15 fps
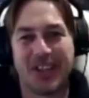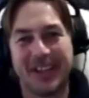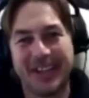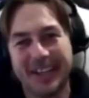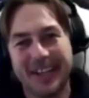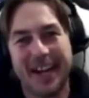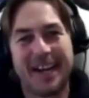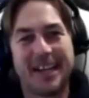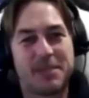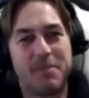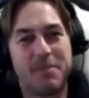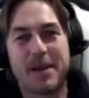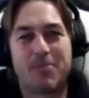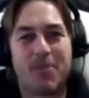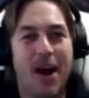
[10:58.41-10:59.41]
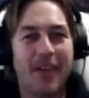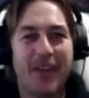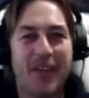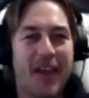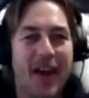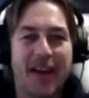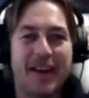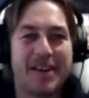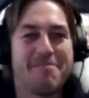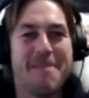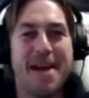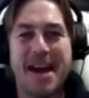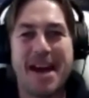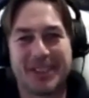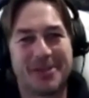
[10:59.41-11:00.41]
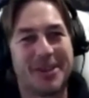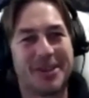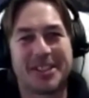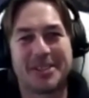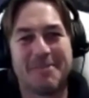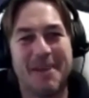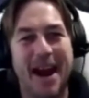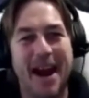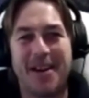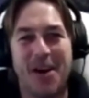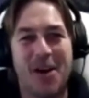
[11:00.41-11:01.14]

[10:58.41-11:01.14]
And his big brother there, he'd mess with us, man. I